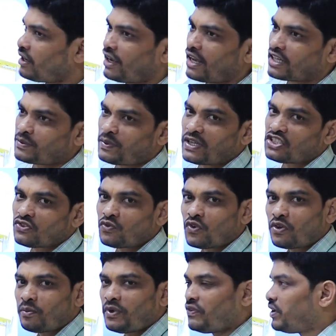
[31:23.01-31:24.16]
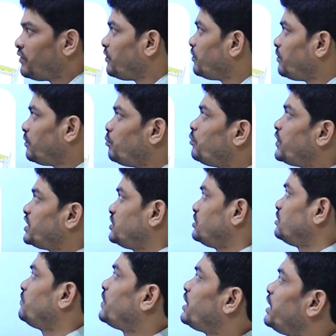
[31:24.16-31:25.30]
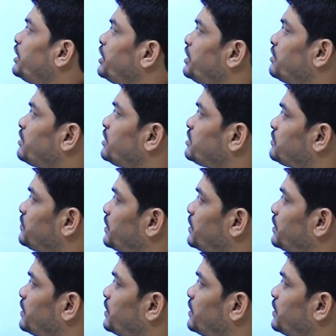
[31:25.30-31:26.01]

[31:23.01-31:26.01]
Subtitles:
expansion won't be very much for linen. That's